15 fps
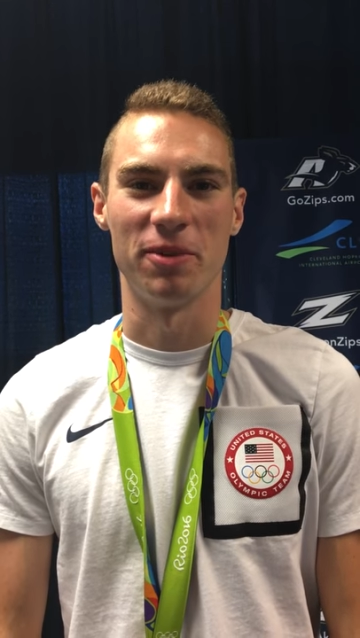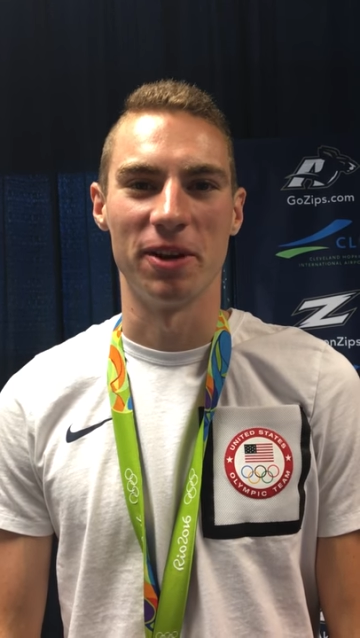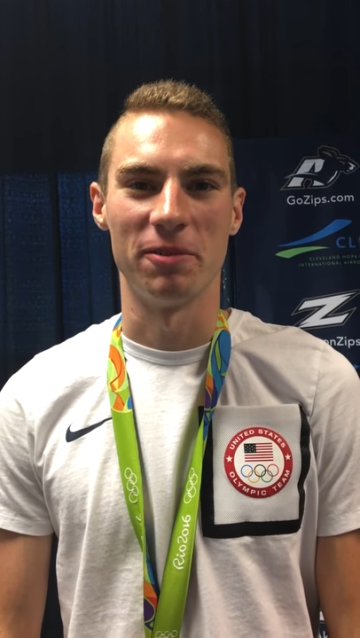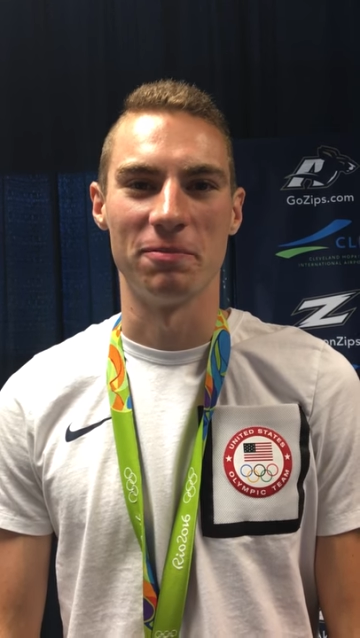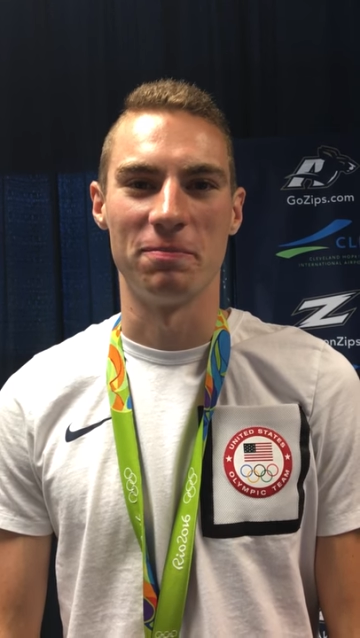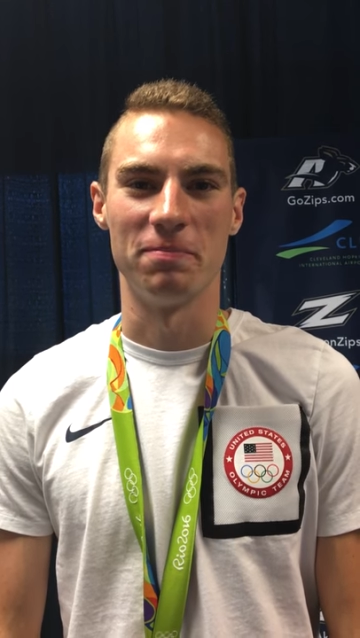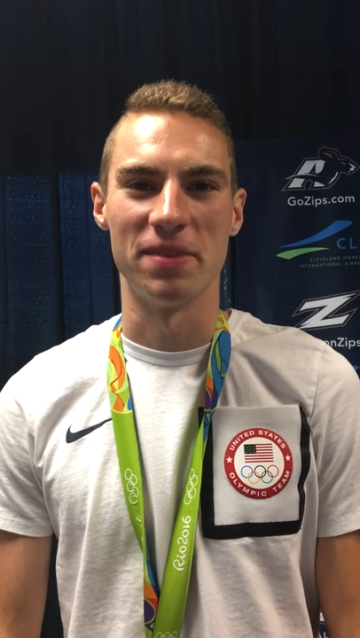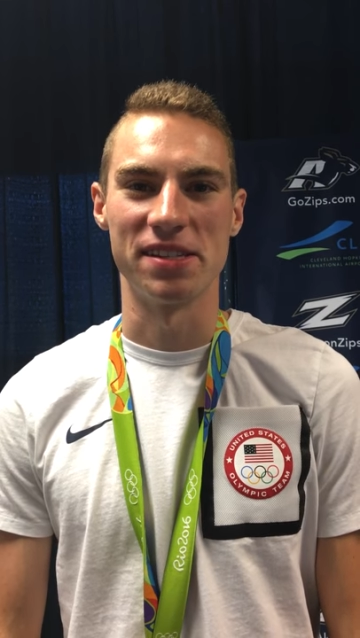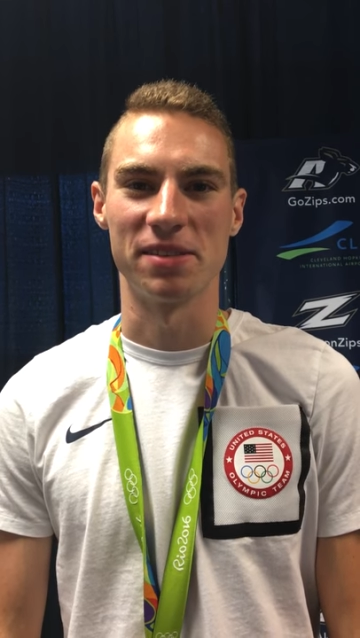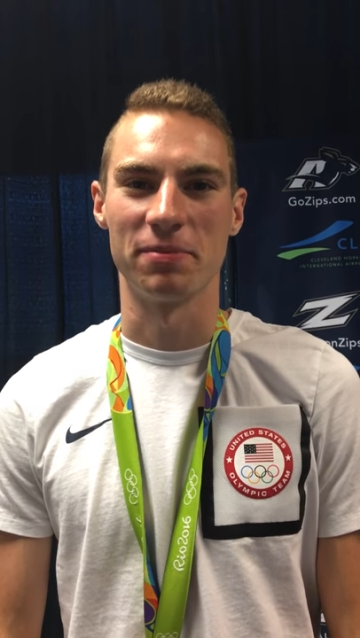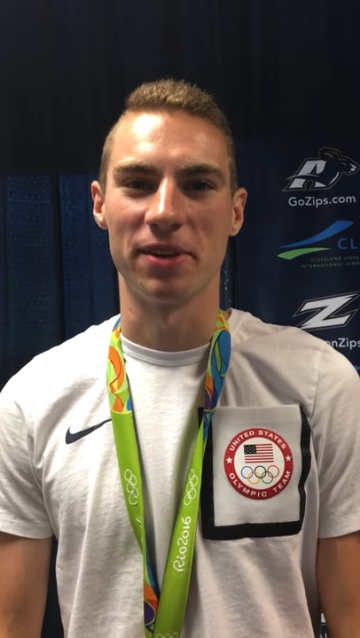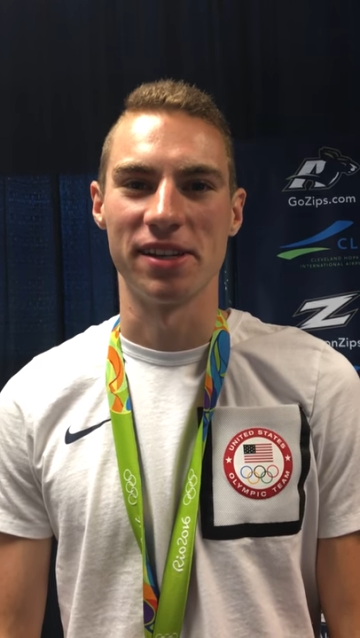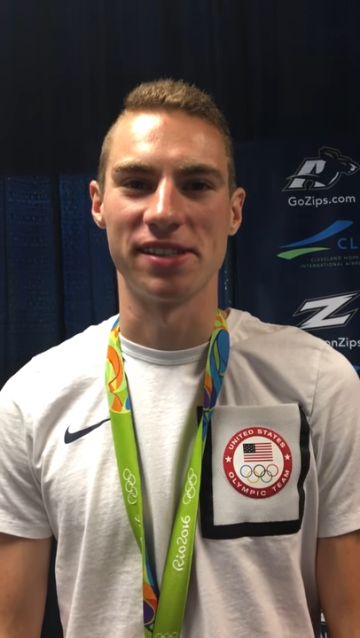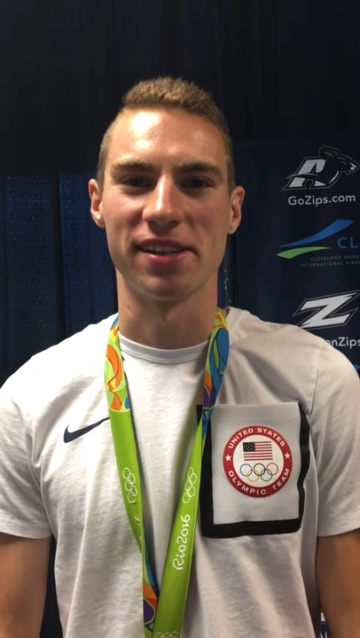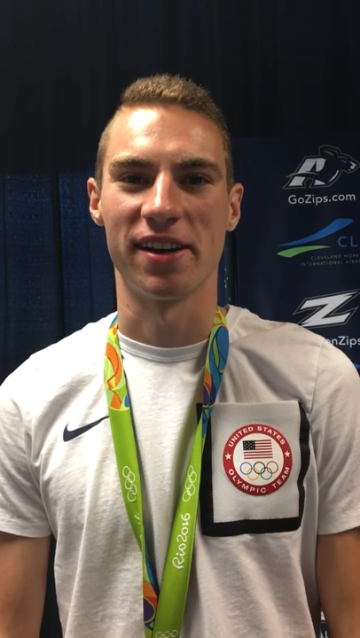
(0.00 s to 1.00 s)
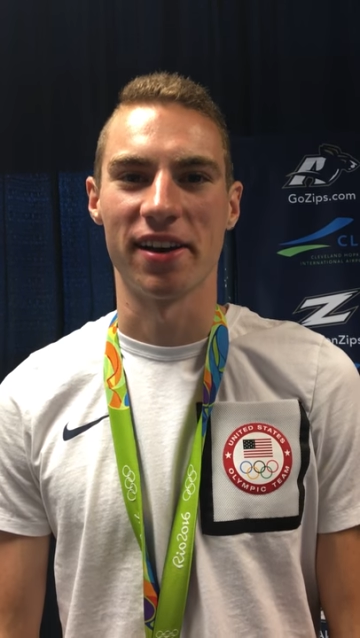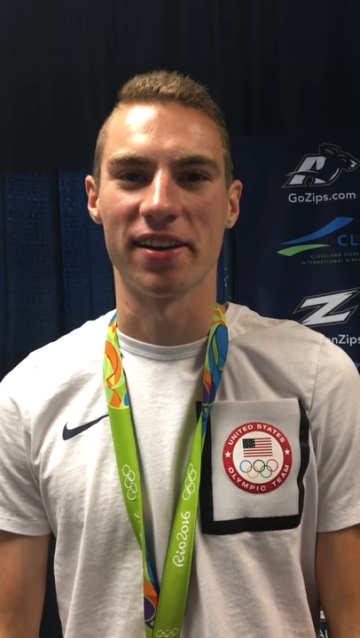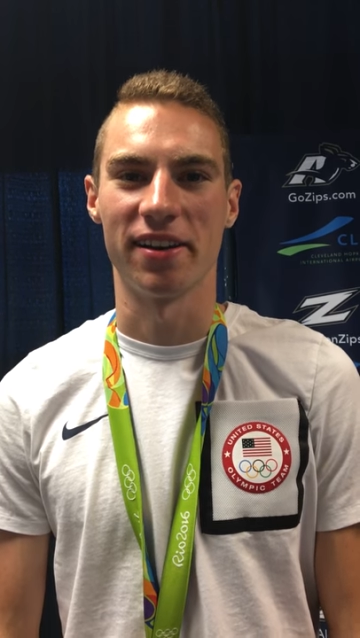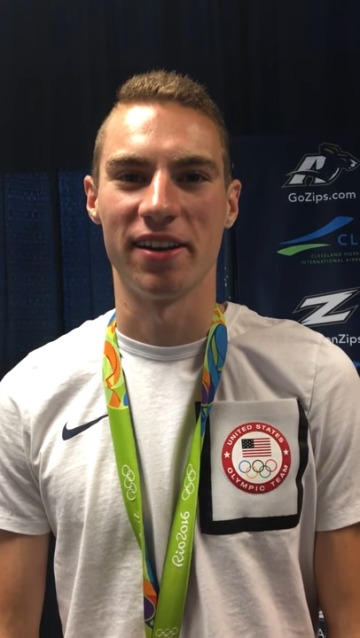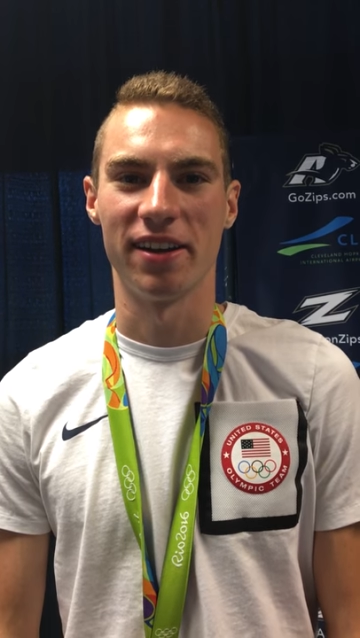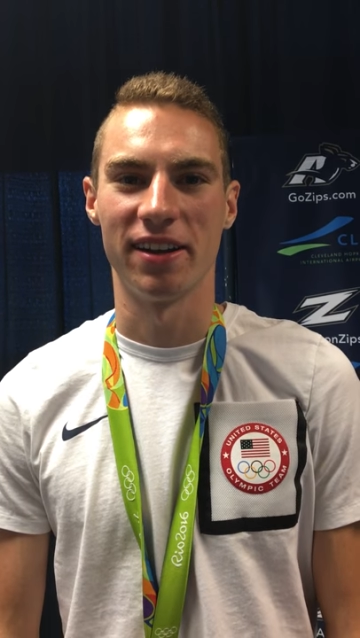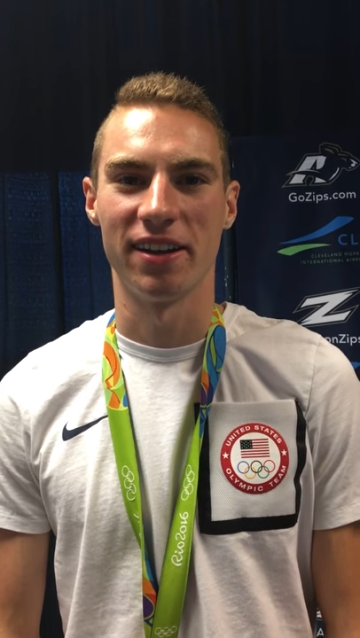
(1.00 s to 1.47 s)
but missing playing
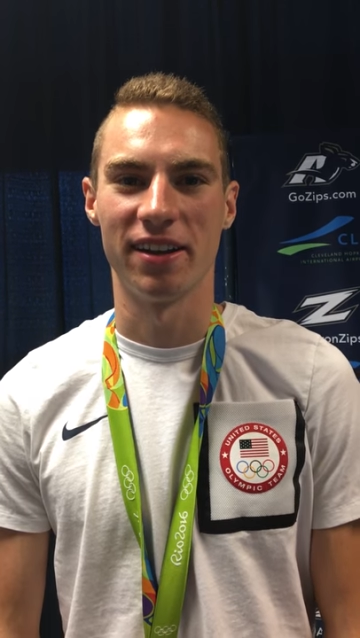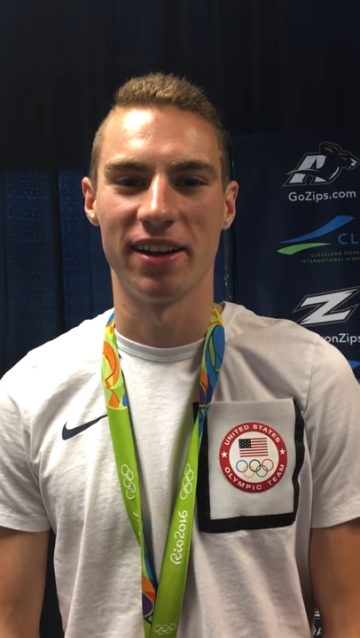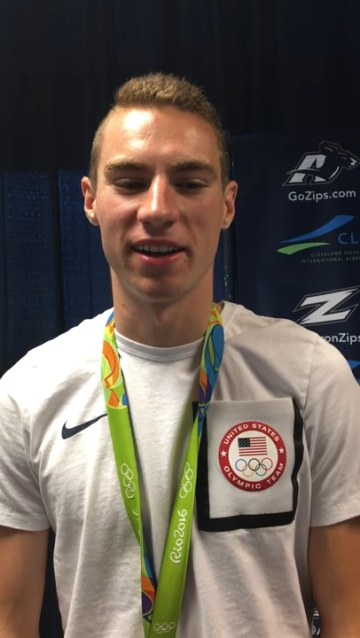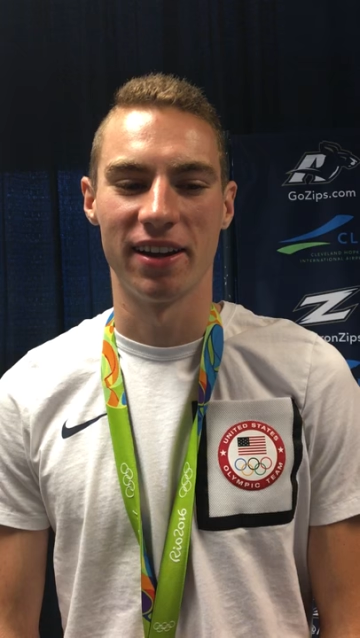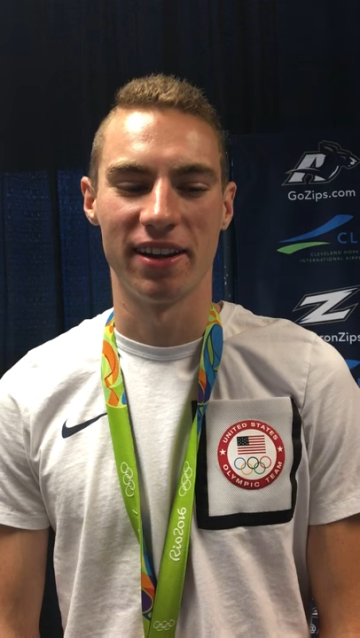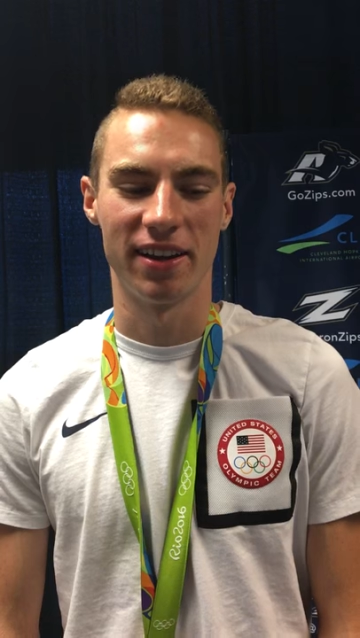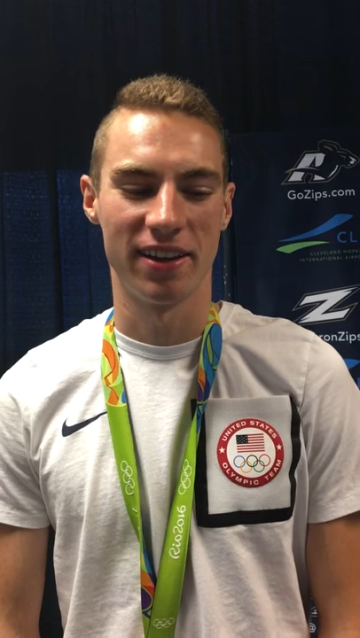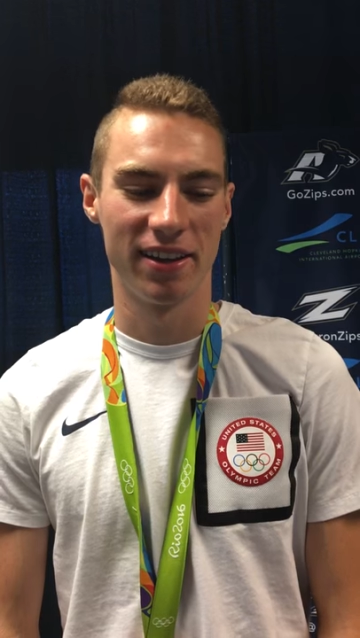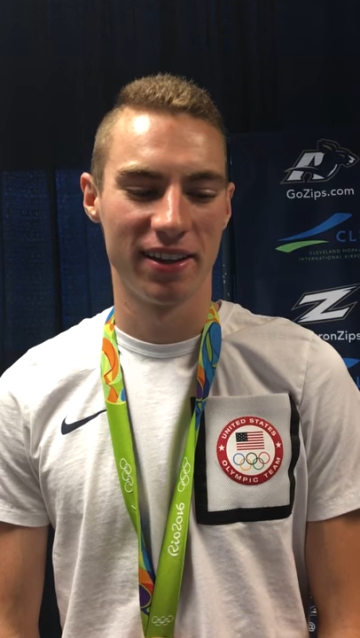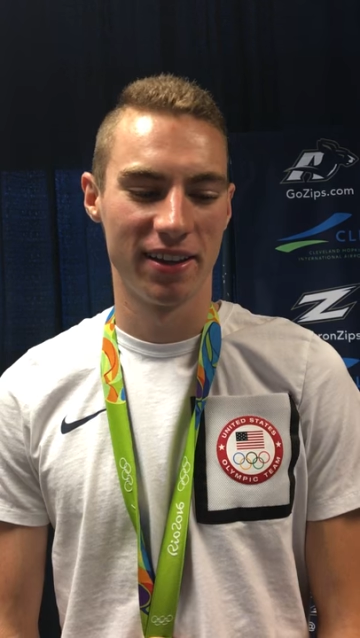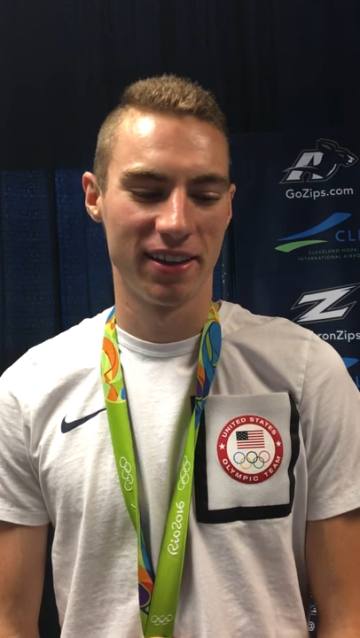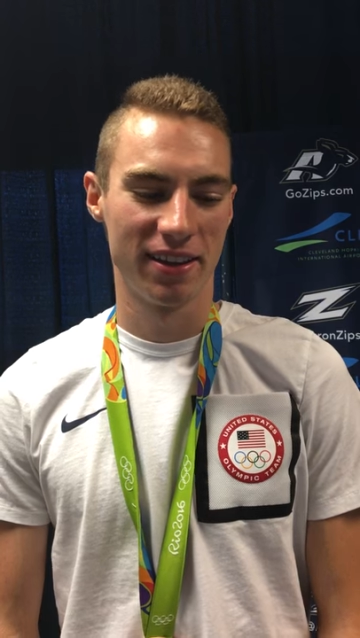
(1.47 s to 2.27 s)
soccer, and uh,